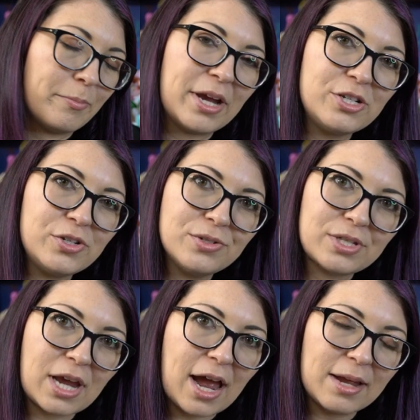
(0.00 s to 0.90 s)
My
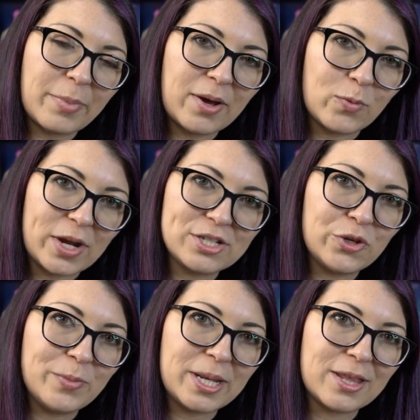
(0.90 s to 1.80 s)
dudes, I bought way
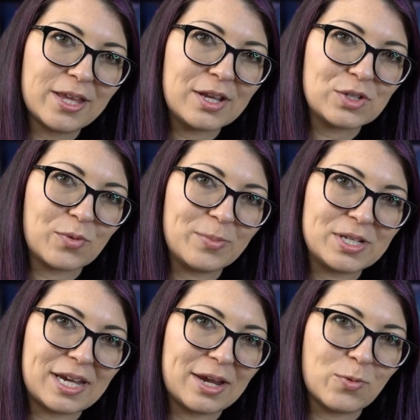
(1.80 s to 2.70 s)
too many things from the
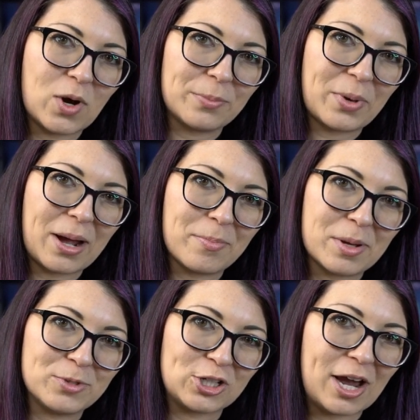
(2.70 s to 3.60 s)
Taiwan
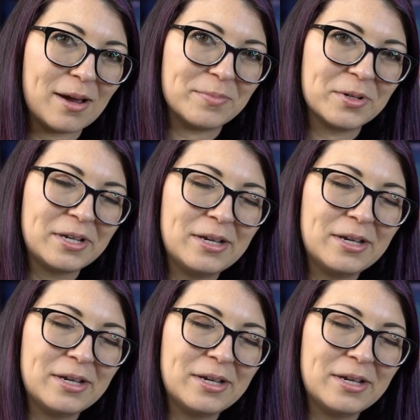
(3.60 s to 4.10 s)
pop-up shop.